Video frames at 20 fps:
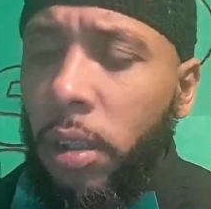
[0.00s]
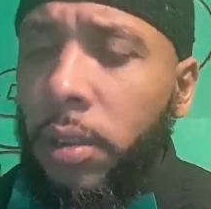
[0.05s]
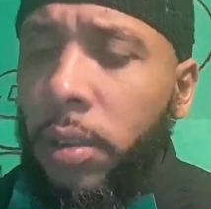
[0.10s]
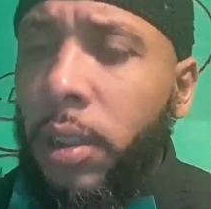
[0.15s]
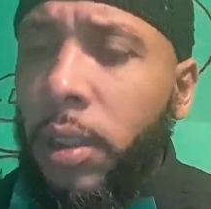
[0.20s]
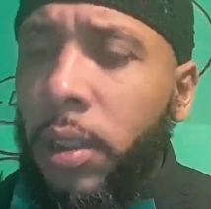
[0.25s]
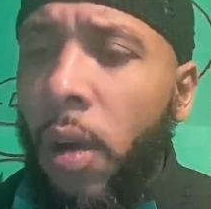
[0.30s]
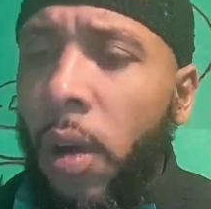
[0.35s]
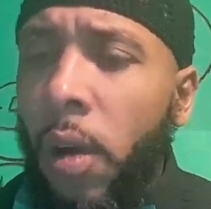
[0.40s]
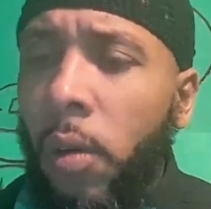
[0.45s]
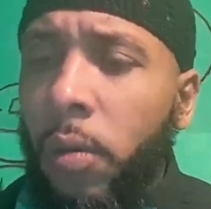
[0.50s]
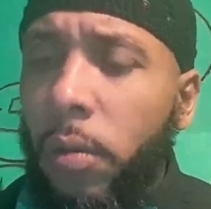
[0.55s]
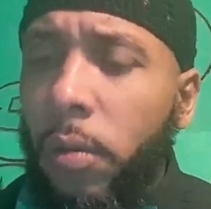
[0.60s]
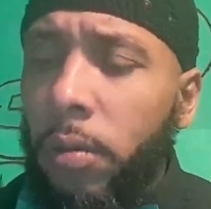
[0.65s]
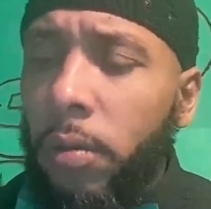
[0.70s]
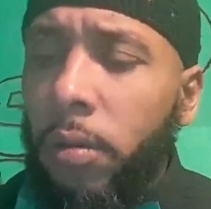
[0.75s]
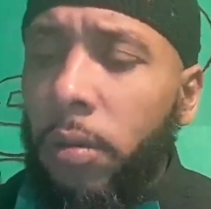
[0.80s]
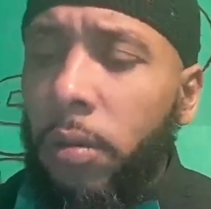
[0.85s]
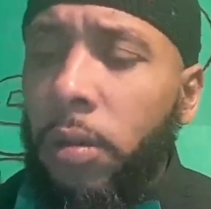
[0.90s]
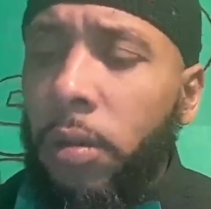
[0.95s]
So,
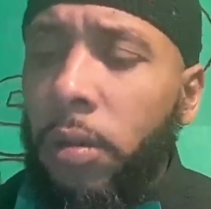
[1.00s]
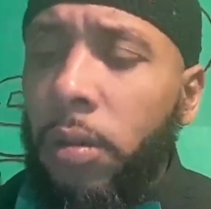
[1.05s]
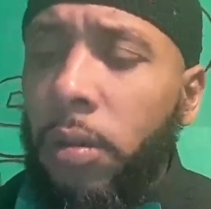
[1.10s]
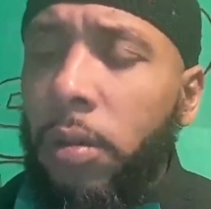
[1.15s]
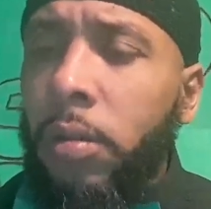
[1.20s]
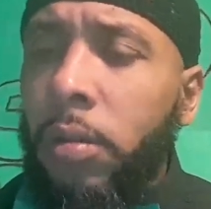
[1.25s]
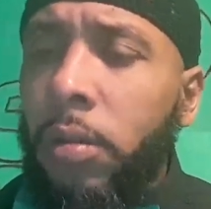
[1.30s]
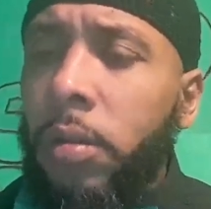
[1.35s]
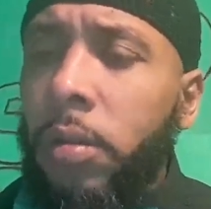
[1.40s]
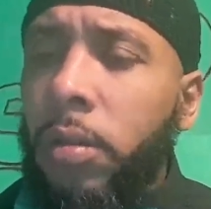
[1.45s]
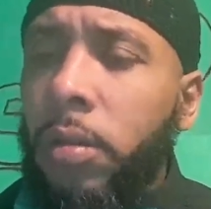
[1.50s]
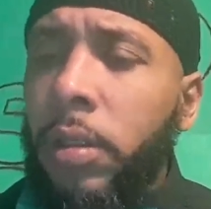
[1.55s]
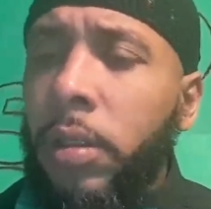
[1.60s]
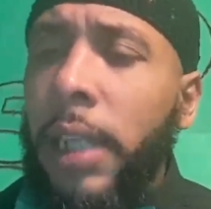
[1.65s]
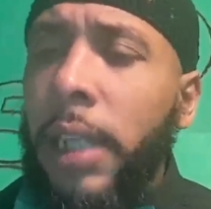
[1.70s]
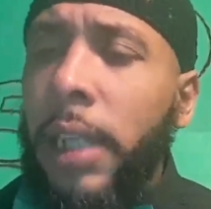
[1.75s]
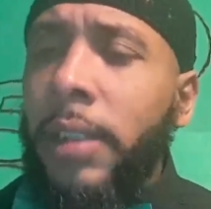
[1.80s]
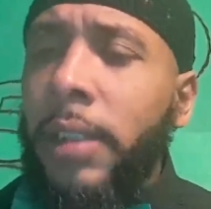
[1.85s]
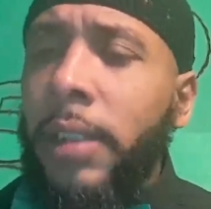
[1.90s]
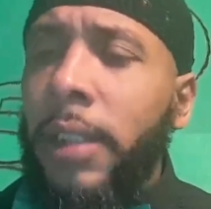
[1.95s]

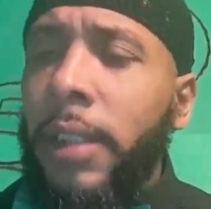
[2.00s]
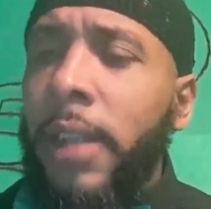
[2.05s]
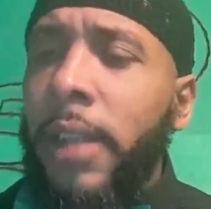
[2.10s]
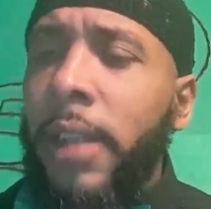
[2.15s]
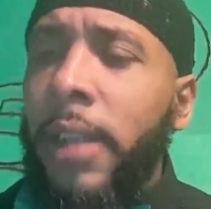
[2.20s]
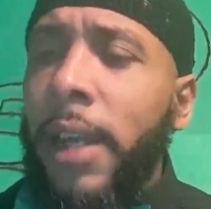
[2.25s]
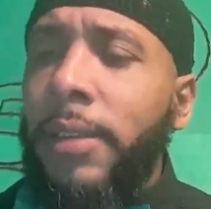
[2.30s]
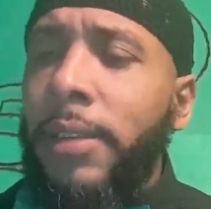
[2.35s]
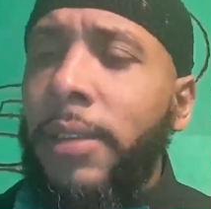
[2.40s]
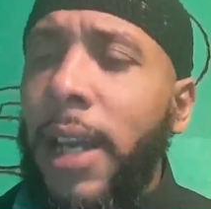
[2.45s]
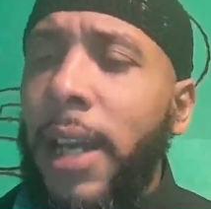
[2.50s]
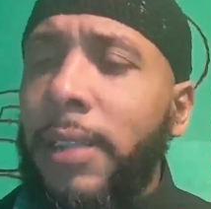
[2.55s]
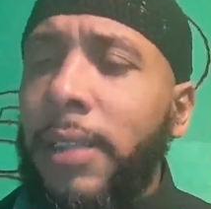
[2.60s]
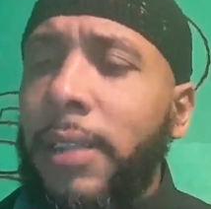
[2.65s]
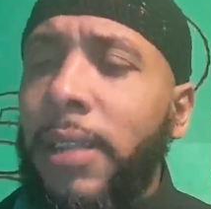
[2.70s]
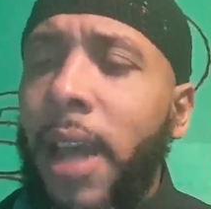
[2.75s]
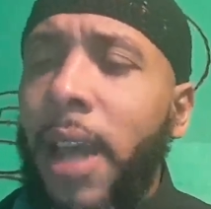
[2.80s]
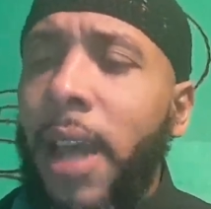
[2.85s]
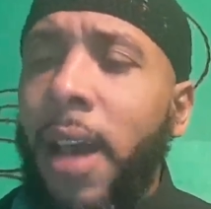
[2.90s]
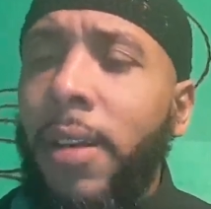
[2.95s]
these are the things that I
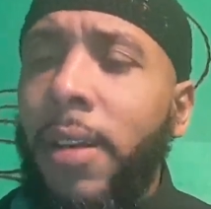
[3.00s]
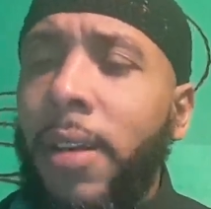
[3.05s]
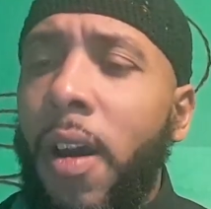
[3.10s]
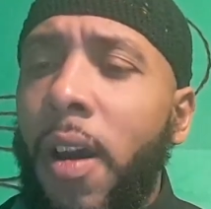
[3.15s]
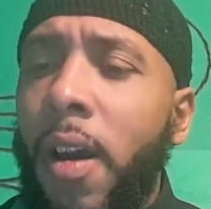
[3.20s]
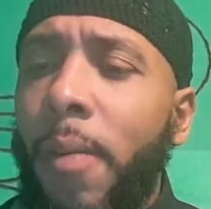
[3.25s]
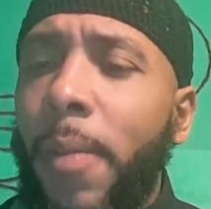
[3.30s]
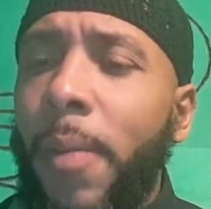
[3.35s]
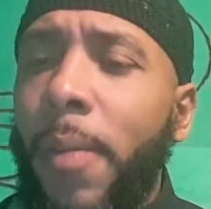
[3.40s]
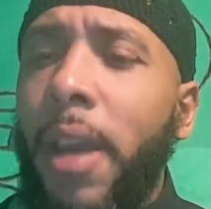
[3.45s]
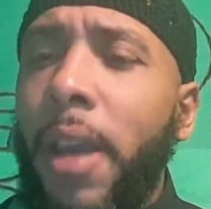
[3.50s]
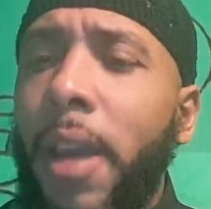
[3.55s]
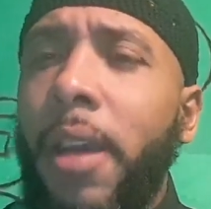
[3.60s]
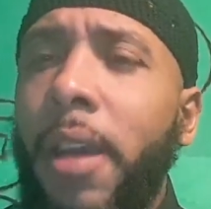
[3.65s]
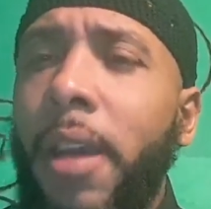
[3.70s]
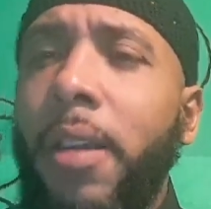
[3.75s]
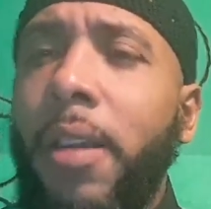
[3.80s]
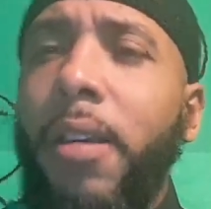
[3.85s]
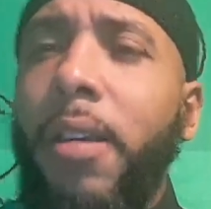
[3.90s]
tell y'all, man.